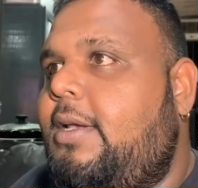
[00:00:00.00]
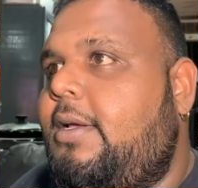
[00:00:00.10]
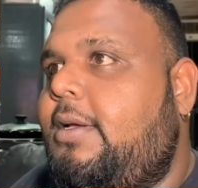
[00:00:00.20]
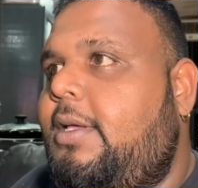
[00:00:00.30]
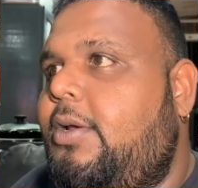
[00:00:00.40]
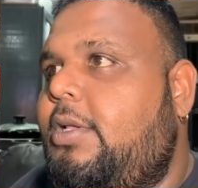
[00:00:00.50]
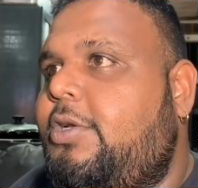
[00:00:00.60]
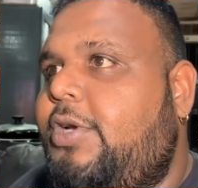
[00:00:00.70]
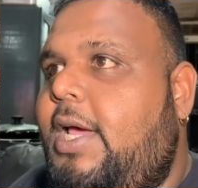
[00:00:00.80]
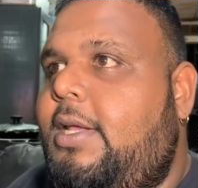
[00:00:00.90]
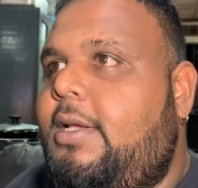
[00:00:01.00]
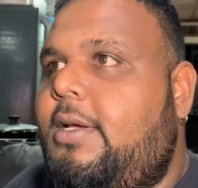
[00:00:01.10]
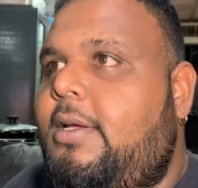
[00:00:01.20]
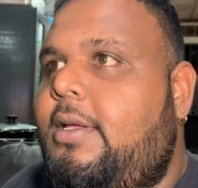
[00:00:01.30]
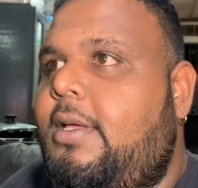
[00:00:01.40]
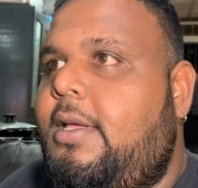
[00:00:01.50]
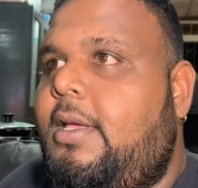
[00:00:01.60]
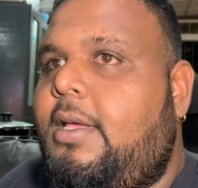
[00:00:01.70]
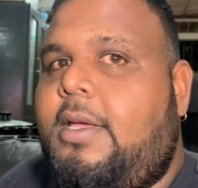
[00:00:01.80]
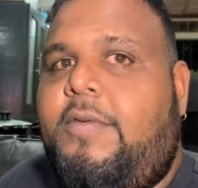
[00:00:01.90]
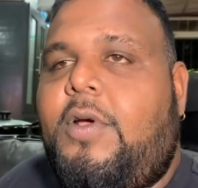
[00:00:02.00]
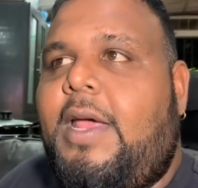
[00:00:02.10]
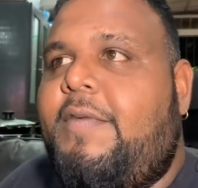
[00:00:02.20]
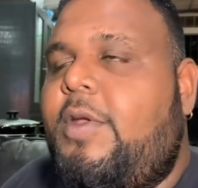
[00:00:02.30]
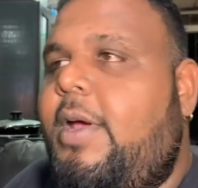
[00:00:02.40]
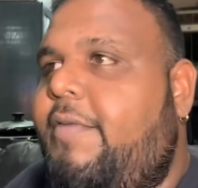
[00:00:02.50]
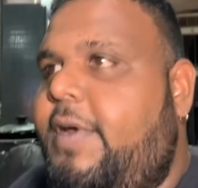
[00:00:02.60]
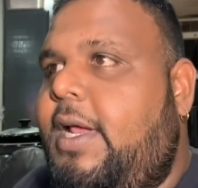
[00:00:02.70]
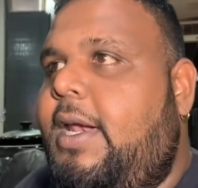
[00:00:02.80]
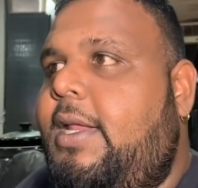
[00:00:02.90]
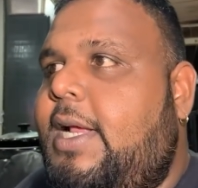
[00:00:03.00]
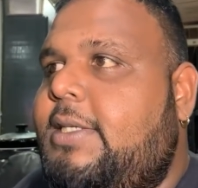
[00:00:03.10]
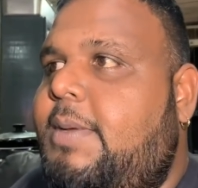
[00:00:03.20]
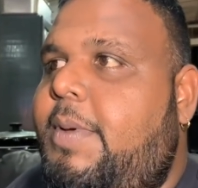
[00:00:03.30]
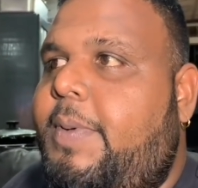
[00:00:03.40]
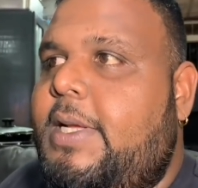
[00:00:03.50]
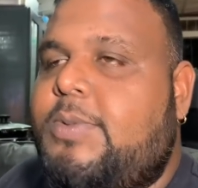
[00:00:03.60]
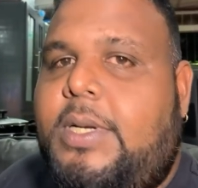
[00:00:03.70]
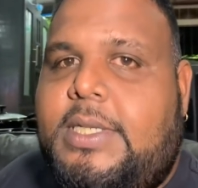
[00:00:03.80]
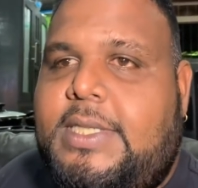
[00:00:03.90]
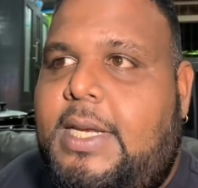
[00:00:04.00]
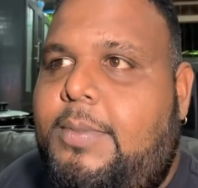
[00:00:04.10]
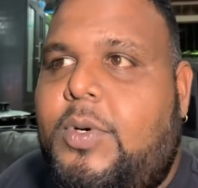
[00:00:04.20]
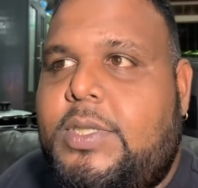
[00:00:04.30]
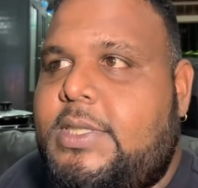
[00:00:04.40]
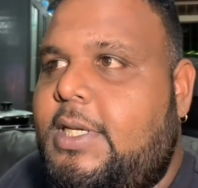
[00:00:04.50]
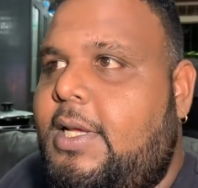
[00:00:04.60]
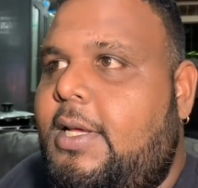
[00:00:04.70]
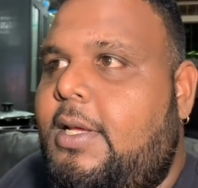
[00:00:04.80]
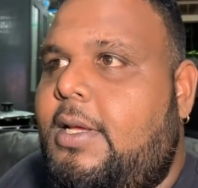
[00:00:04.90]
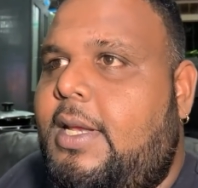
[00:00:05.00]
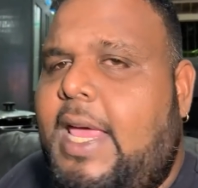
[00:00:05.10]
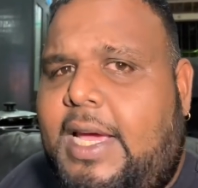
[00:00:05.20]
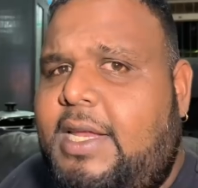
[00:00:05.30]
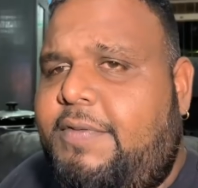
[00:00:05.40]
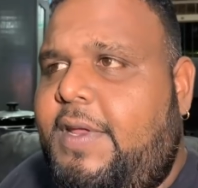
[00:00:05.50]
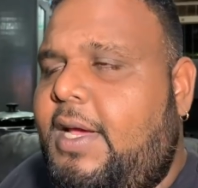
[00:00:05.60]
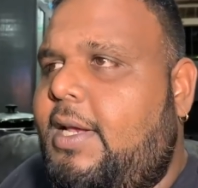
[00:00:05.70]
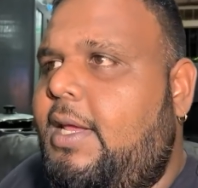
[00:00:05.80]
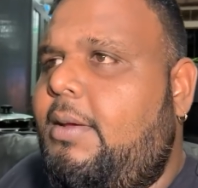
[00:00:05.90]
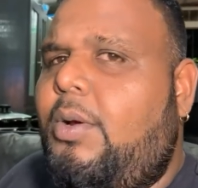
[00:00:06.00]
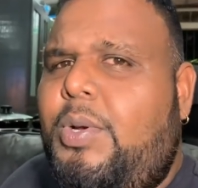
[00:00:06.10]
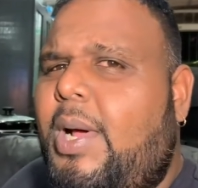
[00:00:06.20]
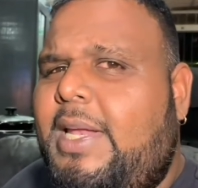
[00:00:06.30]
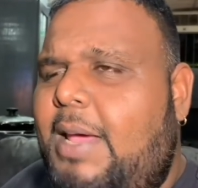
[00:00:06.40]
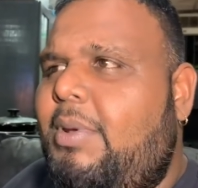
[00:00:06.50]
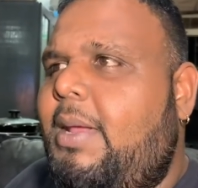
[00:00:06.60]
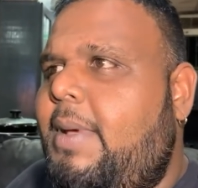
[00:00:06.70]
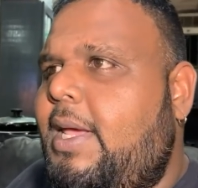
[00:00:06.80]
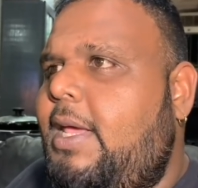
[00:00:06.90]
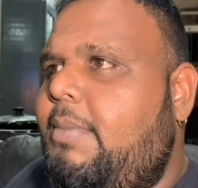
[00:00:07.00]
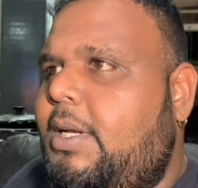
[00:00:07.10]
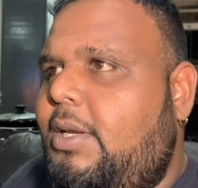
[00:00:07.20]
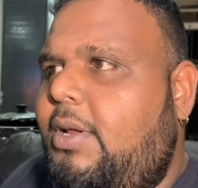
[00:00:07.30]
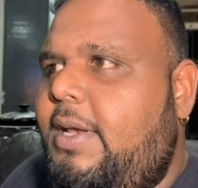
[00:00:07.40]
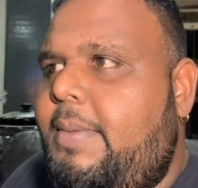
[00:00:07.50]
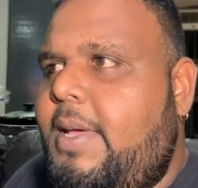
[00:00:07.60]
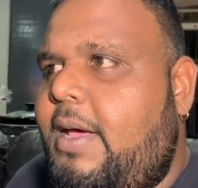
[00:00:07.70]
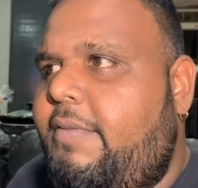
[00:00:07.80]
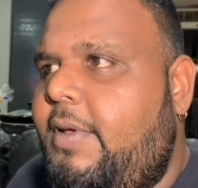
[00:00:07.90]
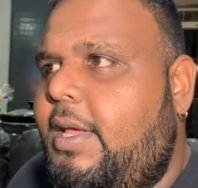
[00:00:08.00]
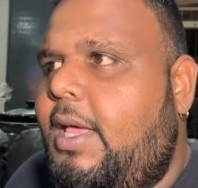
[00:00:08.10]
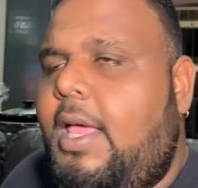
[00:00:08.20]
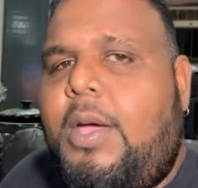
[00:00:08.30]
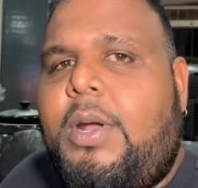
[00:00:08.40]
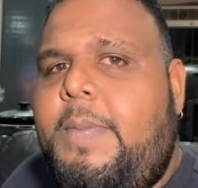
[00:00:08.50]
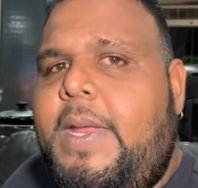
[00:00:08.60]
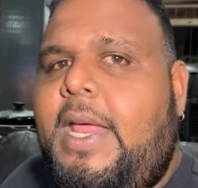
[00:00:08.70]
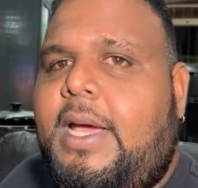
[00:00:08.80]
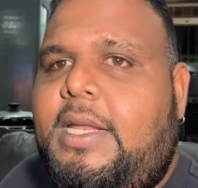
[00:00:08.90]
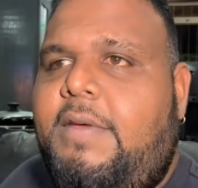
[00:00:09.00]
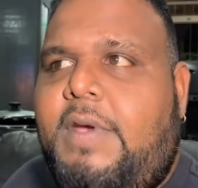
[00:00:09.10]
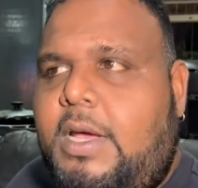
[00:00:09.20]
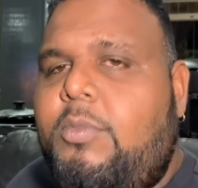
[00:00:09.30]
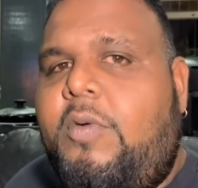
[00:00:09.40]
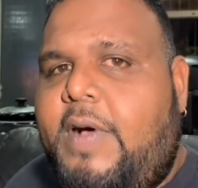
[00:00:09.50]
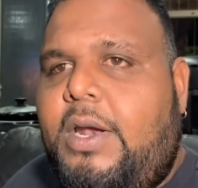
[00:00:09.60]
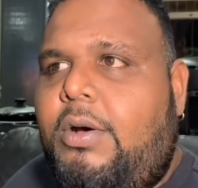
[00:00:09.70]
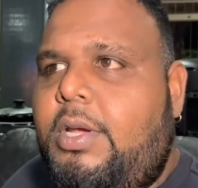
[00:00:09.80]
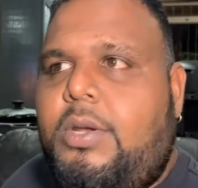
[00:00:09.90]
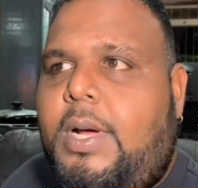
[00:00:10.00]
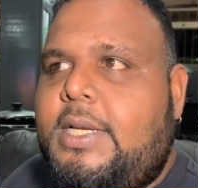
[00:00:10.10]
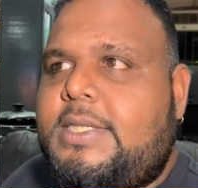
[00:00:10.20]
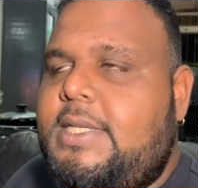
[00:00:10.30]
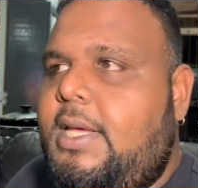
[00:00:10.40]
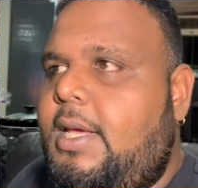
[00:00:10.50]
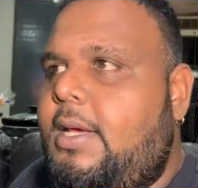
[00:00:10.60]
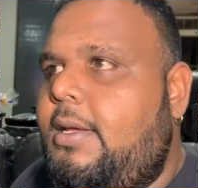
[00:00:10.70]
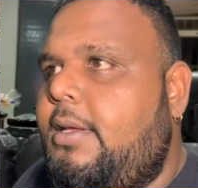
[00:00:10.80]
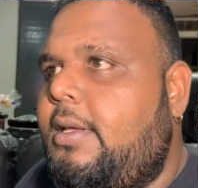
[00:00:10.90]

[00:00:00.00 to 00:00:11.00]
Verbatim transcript: to, you know to try to give you all a video every day and then some people just want to see the most negative thing and then you know we don't have time with them again but you know you have you want to be negative you can move along you don't have to stay here